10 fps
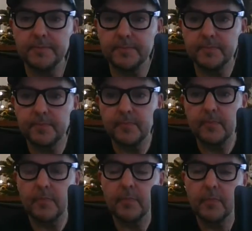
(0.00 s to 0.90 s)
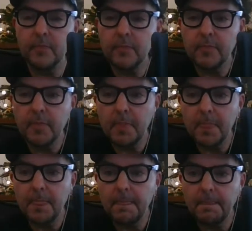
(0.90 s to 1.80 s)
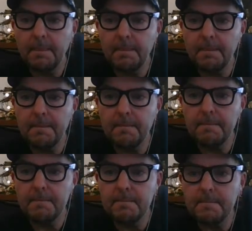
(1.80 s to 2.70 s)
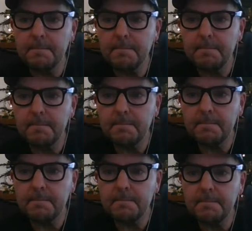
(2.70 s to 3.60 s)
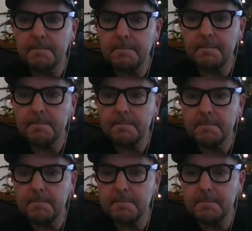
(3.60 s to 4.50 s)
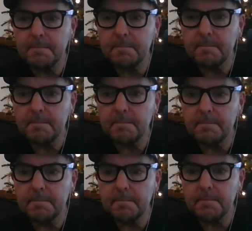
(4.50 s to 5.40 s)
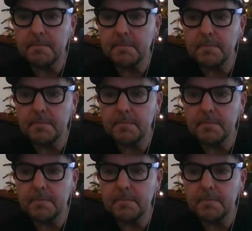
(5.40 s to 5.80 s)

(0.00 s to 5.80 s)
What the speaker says: [no speech]